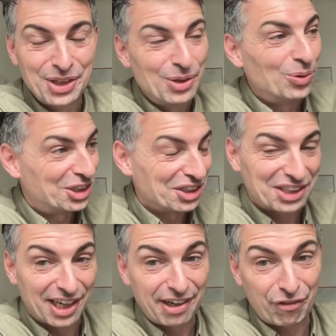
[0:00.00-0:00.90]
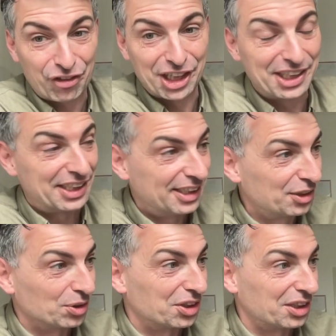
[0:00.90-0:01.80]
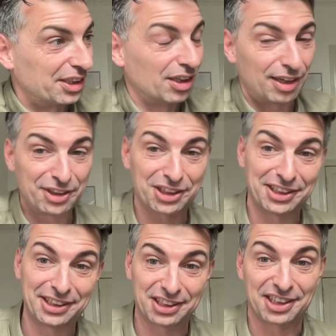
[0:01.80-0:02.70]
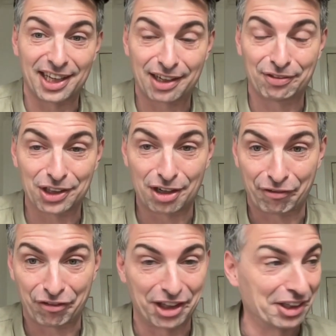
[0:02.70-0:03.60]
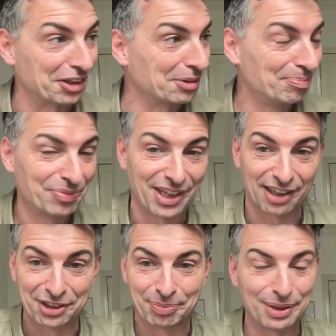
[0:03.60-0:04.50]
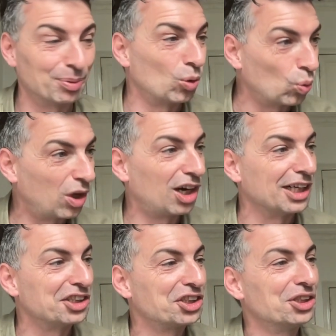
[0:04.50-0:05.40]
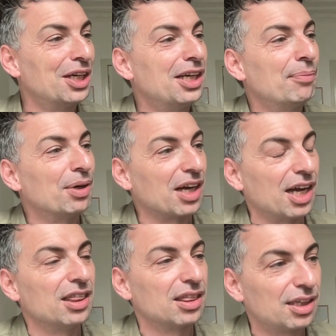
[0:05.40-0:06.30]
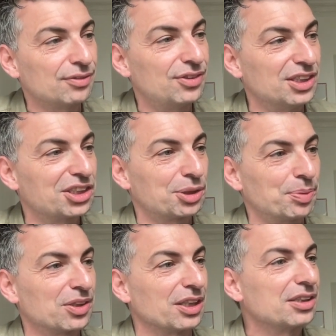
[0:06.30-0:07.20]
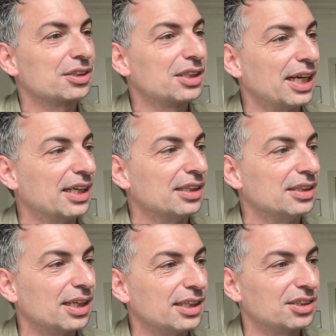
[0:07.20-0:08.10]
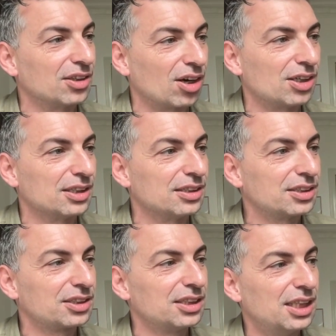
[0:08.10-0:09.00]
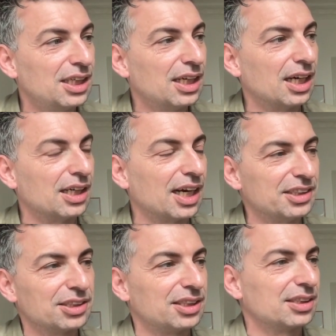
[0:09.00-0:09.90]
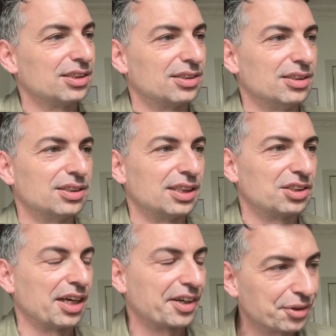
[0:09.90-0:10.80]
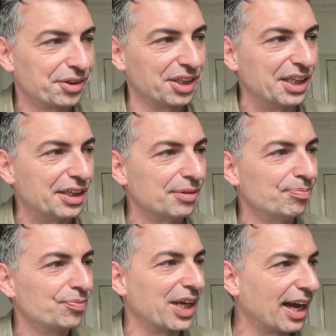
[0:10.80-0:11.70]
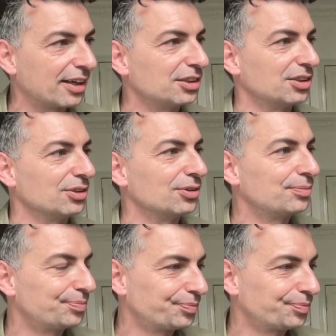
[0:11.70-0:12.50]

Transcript: which is kind of fun and interesting. Obviously, it's a heck of a lot funner having people watch, but I love this spirit. And as an artist, uh, I just think this is such a healthy attitude.